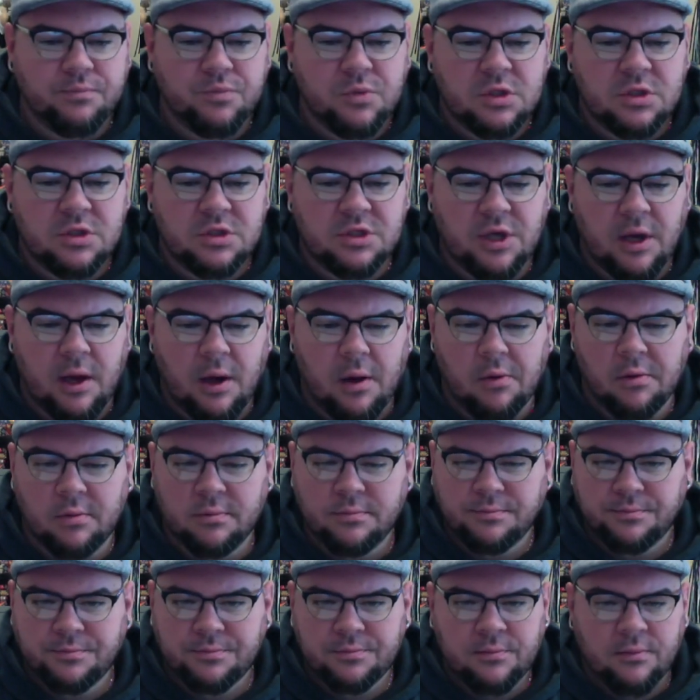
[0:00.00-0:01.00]
So
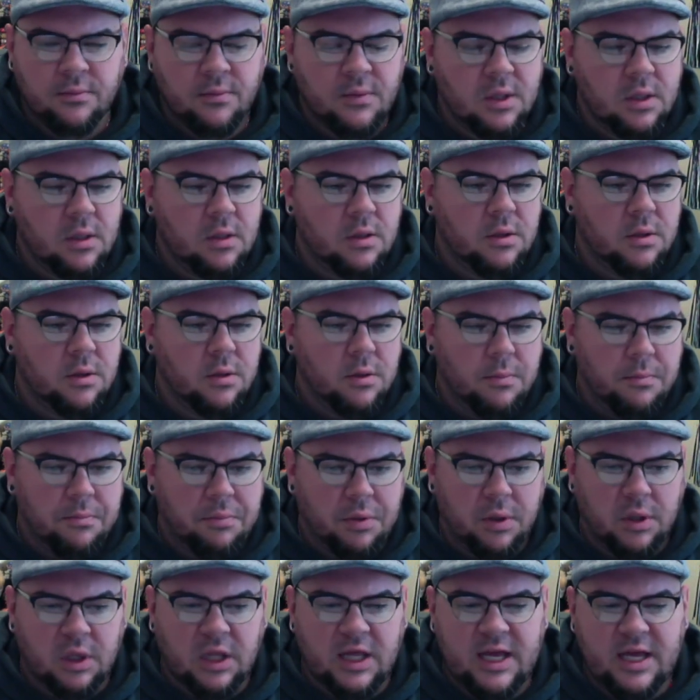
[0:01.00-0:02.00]

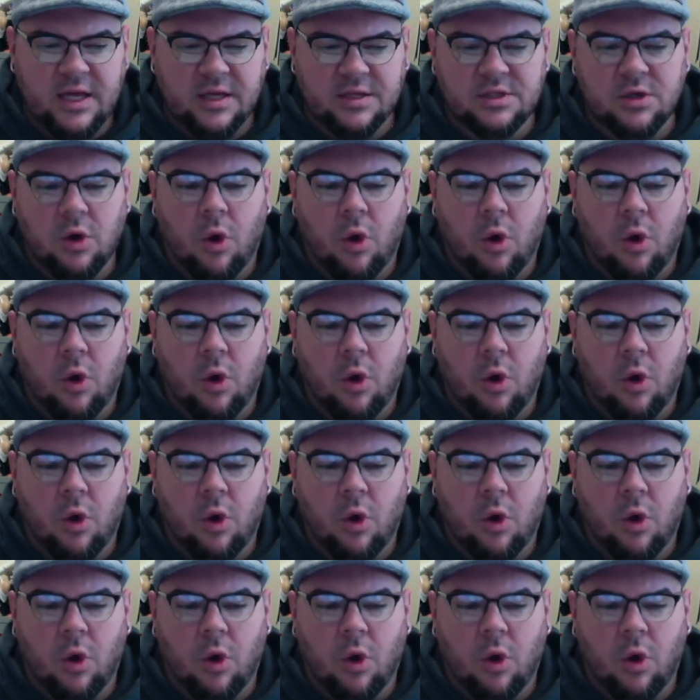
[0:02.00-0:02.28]
please